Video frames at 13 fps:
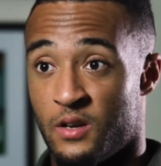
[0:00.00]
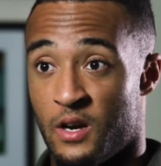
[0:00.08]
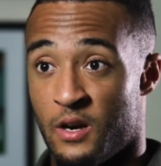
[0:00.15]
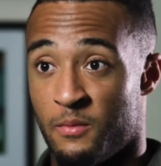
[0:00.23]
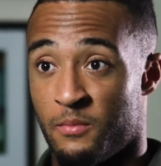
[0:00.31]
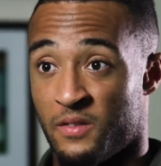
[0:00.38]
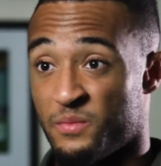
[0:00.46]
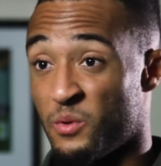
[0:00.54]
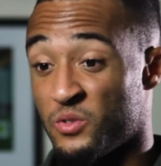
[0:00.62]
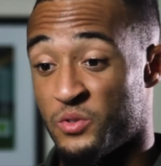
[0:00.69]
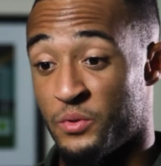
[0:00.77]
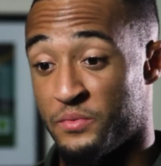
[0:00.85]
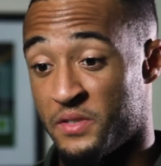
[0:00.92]
I spoke
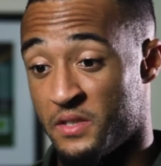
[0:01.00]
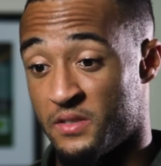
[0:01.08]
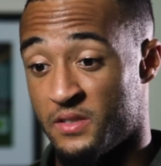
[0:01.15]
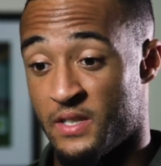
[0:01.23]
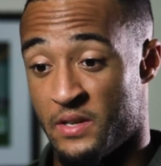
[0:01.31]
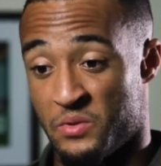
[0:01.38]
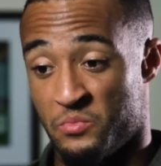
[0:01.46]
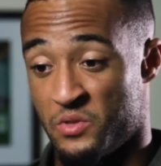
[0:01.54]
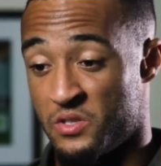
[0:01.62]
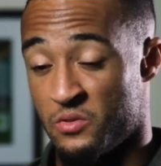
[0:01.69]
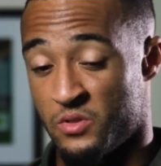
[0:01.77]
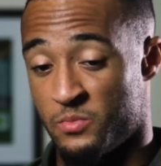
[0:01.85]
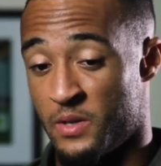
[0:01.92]
to him since then, and we
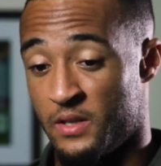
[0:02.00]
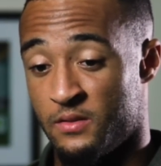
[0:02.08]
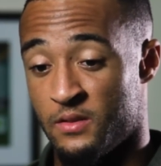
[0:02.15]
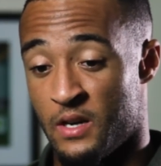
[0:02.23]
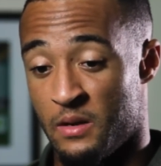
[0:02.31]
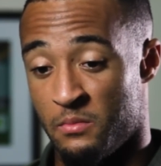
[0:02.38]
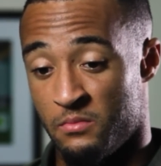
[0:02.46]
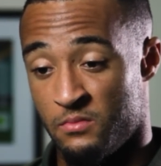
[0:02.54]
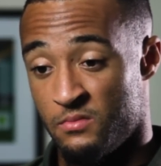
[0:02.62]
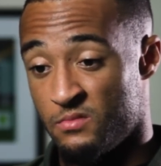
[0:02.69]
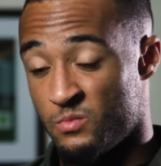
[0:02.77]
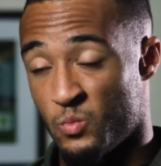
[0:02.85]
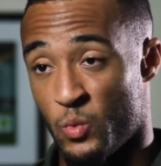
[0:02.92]
still speak
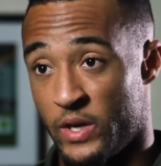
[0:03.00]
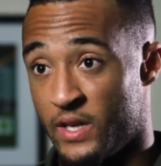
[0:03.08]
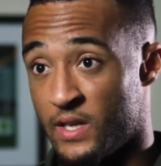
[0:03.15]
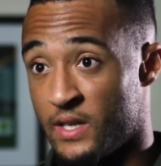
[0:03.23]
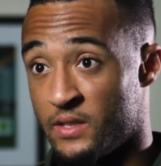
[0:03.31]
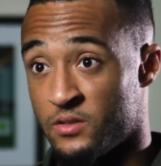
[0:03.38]
weekly.